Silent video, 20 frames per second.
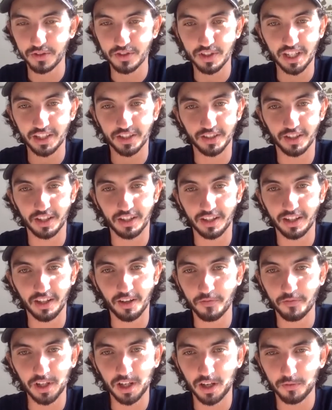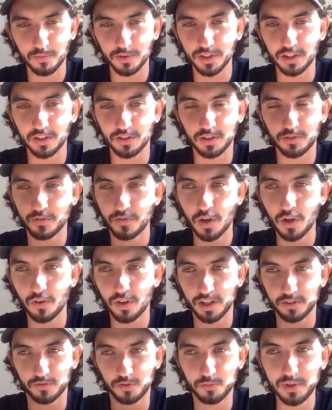like I think it felt
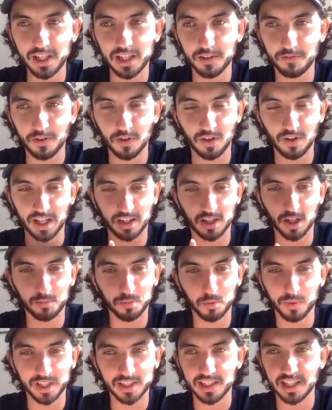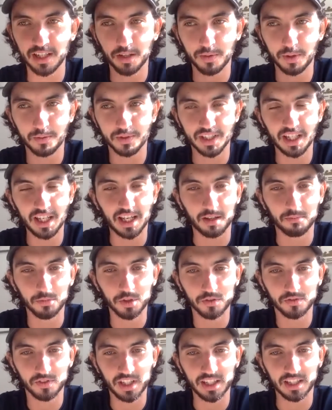like, for me, it felt like a couple of weeks later we was there,
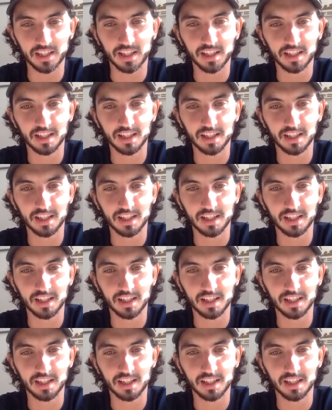moved in.